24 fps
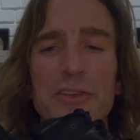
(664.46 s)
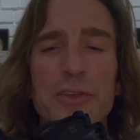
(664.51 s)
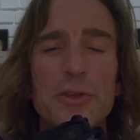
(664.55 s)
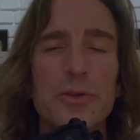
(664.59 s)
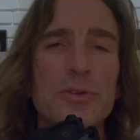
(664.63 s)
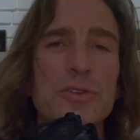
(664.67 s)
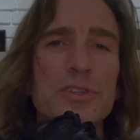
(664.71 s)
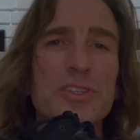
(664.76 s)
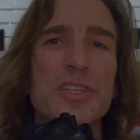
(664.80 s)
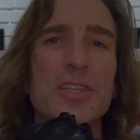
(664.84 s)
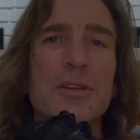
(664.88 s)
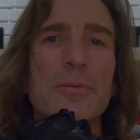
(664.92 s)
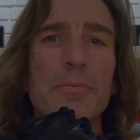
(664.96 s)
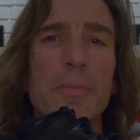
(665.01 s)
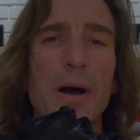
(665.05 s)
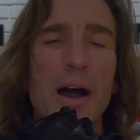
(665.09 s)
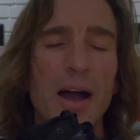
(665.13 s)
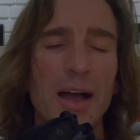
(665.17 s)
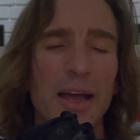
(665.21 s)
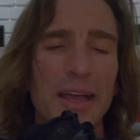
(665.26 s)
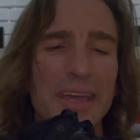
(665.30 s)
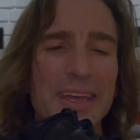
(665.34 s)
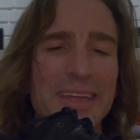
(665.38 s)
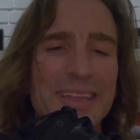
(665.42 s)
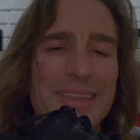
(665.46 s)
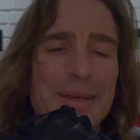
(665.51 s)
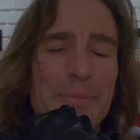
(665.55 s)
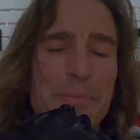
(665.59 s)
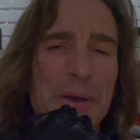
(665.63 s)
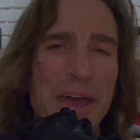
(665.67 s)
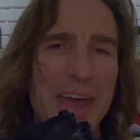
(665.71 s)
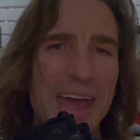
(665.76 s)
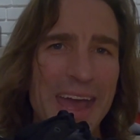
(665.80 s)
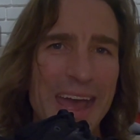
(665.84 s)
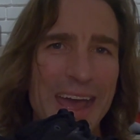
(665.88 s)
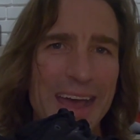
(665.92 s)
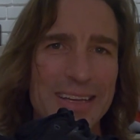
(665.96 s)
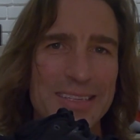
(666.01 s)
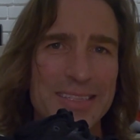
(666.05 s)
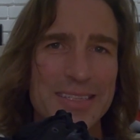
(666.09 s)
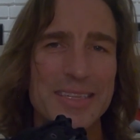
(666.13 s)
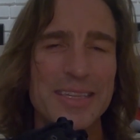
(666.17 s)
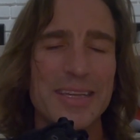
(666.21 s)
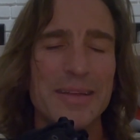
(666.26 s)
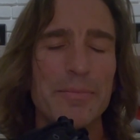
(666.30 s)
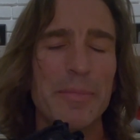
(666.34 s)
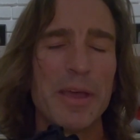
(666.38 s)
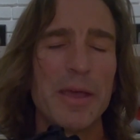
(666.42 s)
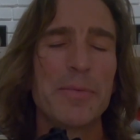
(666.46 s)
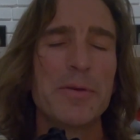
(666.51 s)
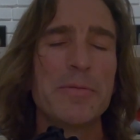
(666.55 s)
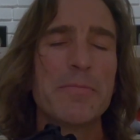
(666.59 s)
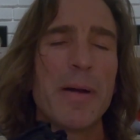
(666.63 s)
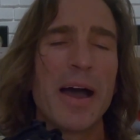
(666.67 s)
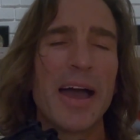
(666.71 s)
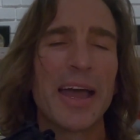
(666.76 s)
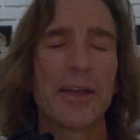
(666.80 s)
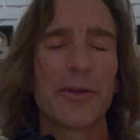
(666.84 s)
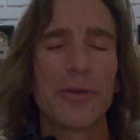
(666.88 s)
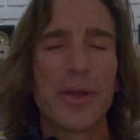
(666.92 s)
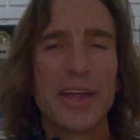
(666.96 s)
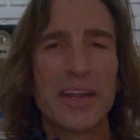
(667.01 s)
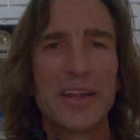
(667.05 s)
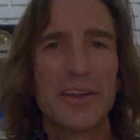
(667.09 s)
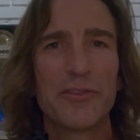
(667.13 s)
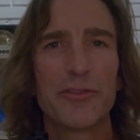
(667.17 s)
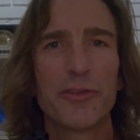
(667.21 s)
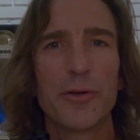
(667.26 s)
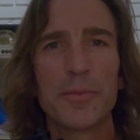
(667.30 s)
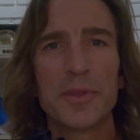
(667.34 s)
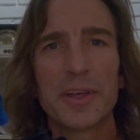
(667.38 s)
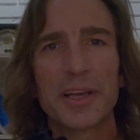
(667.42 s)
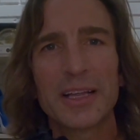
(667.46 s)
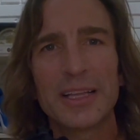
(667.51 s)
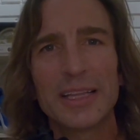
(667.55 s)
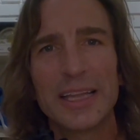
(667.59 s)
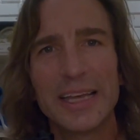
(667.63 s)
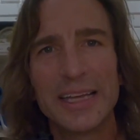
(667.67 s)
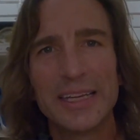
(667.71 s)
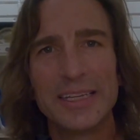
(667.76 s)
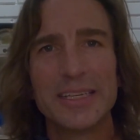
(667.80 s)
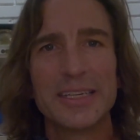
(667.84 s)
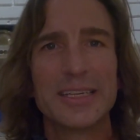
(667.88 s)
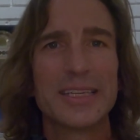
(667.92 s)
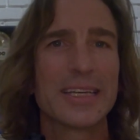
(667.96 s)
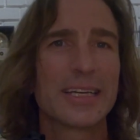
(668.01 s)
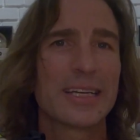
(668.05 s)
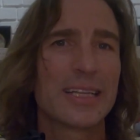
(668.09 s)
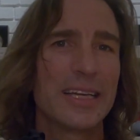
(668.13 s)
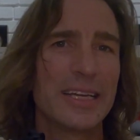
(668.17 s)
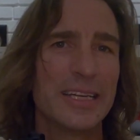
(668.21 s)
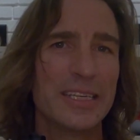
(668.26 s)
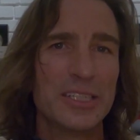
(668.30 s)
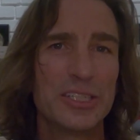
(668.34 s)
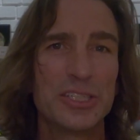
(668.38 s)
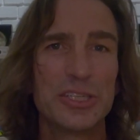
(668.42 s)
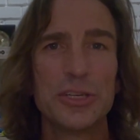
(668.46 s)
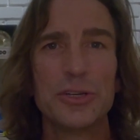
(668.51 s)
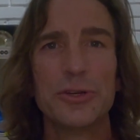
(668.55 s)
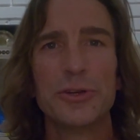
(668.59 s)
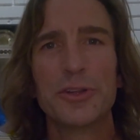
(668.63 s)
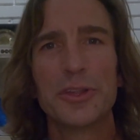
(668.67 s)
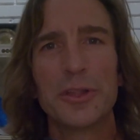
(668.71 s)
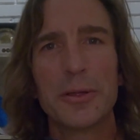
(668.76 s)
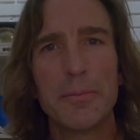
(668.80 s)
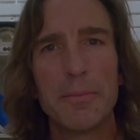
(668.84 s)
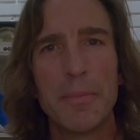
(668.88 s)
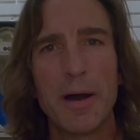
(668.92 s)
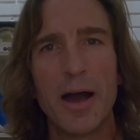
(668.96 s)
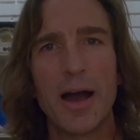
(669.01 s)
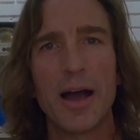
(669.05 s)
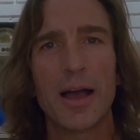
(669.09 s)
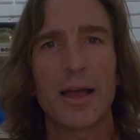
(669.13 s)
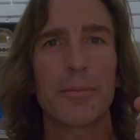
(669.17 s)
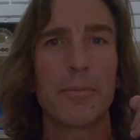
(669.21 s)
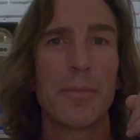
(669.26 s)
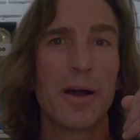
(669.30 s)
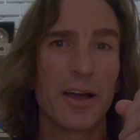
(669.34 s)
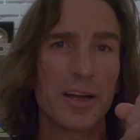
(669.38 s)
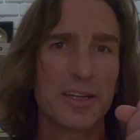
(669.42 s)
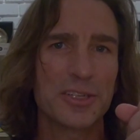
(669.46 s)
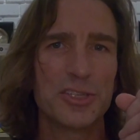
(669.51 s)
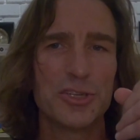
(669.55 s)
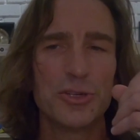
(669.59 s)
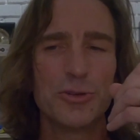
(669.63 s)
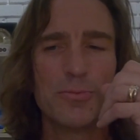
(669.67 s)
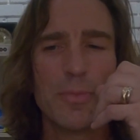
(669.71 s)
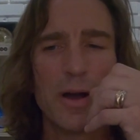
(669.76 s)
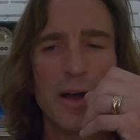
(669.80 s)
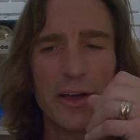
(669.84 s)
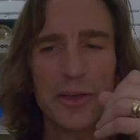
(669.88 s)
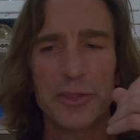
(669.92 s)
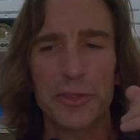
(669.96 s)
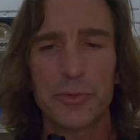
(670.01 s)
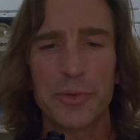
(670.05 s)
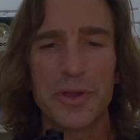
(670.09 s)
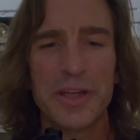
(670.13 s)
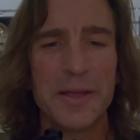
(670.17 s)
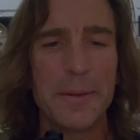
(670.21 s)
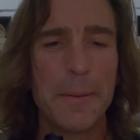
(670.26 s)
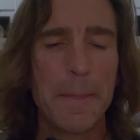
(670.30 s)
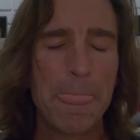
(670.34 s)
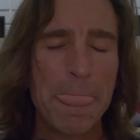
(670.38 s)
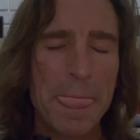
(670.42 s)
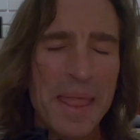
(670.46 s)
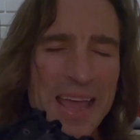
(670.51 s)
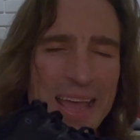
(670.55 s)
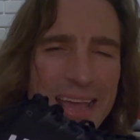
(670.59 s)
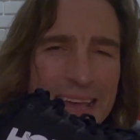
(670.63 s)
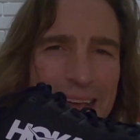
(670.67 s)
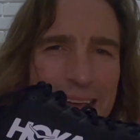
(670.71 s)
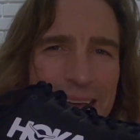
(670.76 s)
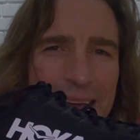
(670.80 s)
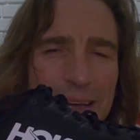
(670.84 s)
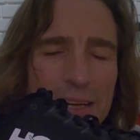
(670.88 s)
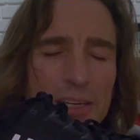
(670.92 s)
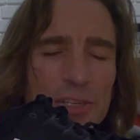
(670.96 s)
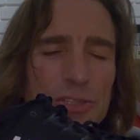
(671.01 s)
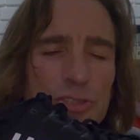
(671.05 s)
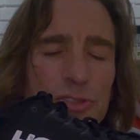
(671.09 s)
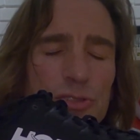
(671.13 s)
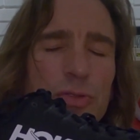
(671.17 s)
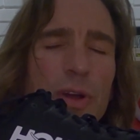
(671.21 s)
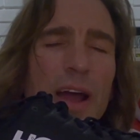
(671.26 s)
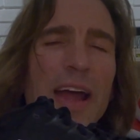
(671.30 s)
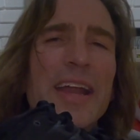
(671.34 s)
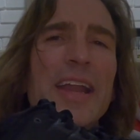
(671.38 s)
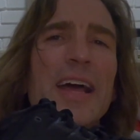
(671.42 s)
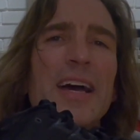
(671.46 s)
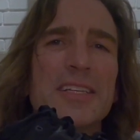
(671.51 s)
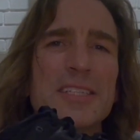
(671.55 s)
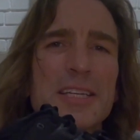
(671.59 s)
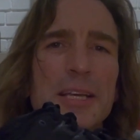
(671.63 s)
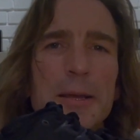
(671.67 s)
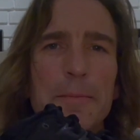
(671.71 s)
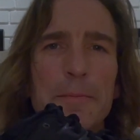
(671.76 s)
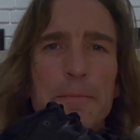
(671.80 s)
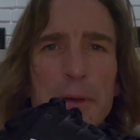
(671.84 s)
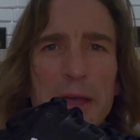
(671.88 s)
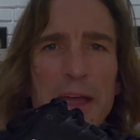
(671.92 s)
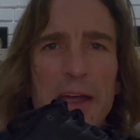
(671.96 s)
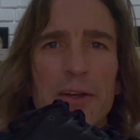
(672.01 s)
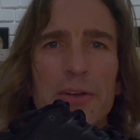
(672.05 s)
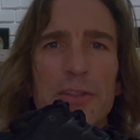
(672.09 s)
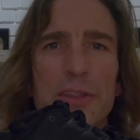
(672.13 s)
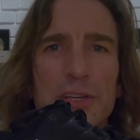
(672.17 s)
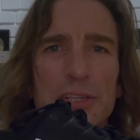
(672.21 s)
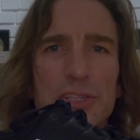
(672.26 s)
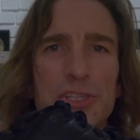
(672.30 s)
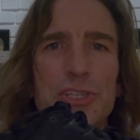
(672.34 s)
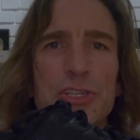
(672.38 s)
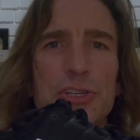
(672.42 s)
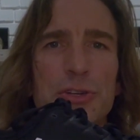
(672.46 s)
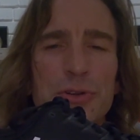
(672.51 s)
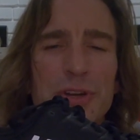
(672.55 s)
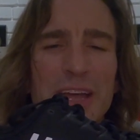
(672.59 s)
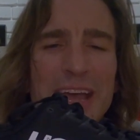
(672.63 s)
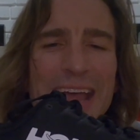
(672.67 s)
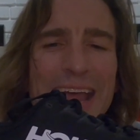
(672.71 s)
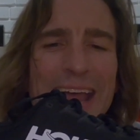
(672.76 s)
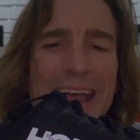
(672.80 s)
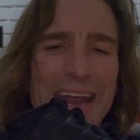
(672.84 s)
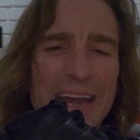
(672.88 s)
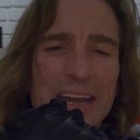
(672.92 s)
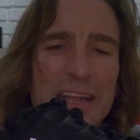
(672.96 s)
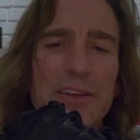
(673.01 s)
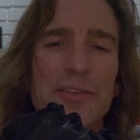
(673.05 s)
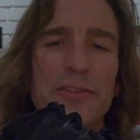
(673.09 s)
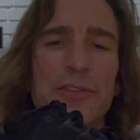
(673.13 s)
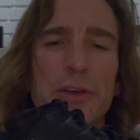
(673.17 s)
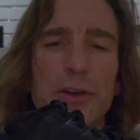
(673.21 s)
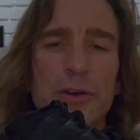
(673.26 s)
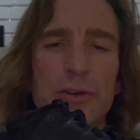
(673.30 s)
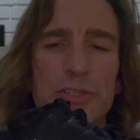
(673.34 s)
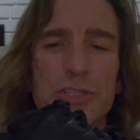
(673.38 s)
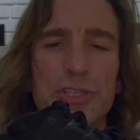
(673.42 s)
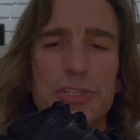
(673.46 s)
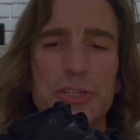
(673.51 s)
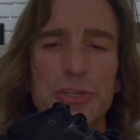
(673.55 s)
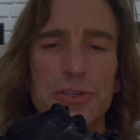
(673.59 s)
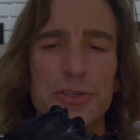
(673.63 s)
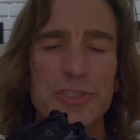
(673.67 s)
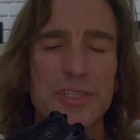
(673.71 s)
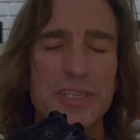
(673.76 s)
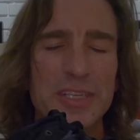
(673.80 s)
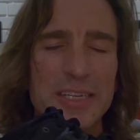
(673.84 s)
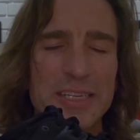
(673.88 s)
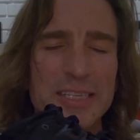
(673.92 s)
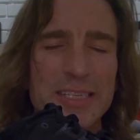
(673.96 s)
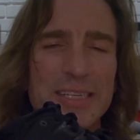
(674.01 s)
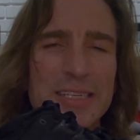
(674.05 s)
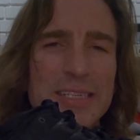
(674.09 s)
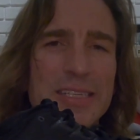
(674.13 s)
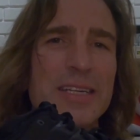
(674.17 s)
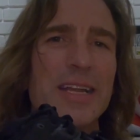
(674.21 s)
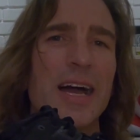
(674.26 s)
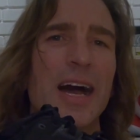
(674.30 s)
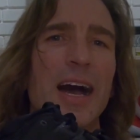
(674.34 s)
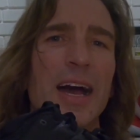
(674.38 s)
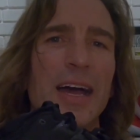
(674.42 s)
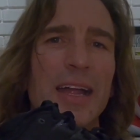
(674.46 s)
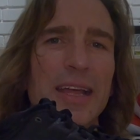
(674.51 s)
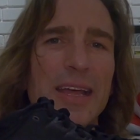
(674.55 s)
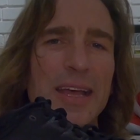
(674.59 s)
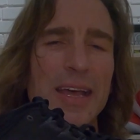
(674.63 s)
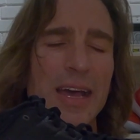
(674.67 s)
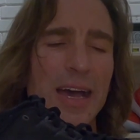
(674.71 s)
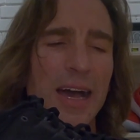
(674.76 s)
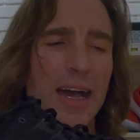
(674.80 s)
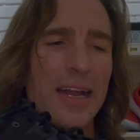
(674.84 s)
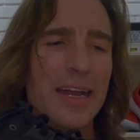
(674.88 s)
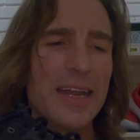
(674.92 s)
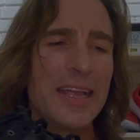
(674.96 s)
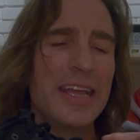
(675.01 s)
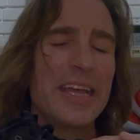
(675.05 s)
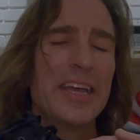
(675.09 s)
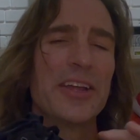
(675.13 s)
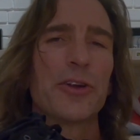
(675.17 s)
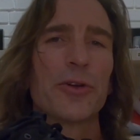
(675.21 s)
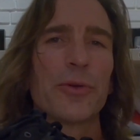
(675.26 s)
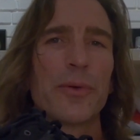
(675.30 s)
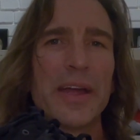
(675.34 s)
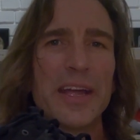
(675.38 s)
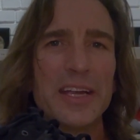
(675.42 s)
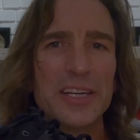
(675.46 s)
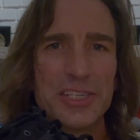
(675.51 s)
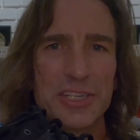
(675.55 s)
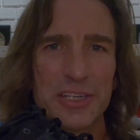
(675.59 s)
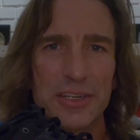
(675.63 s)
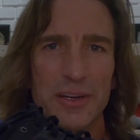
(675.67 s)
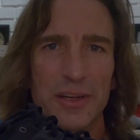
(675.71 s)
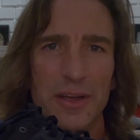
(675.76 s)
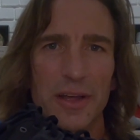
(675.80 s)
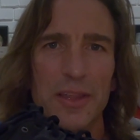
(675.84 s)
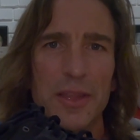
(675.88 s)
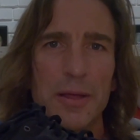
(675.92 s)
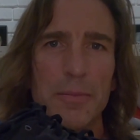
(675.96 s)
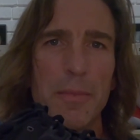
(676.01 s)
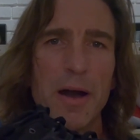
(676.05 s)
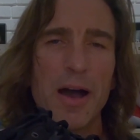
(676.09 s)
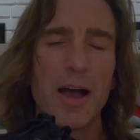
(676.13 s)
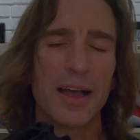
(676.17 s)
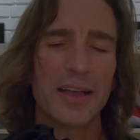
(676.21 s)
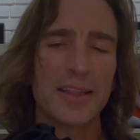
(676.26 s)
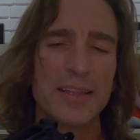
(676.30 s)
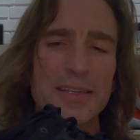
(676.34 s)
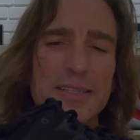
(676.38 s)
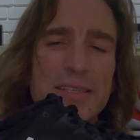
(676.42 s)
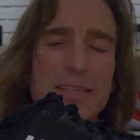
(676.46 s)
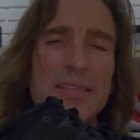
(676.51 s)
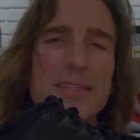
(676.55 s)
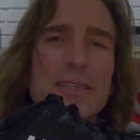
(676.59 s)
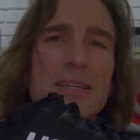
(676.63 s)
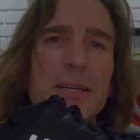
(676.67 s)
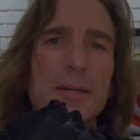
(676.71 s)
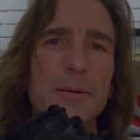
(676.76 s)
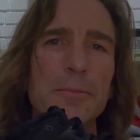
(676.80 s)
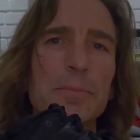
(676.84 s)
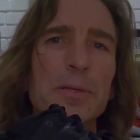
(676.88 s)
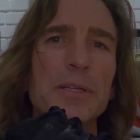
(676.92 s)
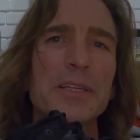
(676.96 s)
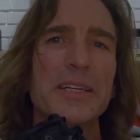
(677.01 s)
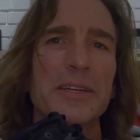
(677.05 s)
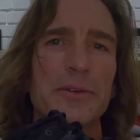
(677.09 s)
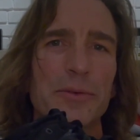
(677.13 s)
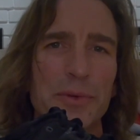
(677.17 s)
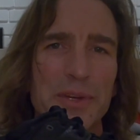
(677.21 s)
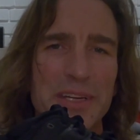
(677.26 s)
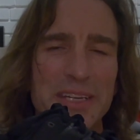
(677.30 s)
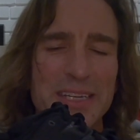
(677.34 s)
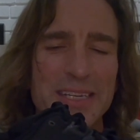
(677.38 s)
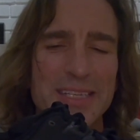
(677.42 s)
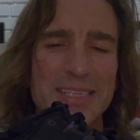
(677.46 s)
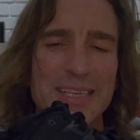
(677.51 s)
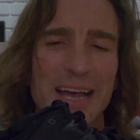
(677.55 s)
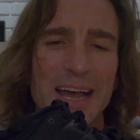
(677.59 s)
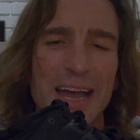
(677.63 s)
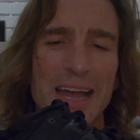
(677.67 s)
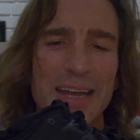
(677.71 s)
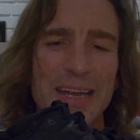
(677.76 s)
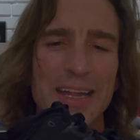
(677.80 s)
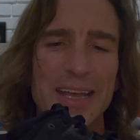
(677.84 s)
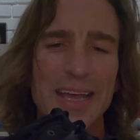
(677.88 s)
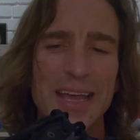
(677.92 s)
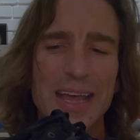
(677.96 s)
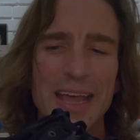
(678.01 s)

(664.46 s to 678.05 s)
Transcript: used the Mach in the past, that maybe migrated from the Clayton to the Clayton 2 to the Mach 2, Mach 3, try not to compare this shoe to any of those shoes. This is not an iteration on the Mach. This is a complete redesign.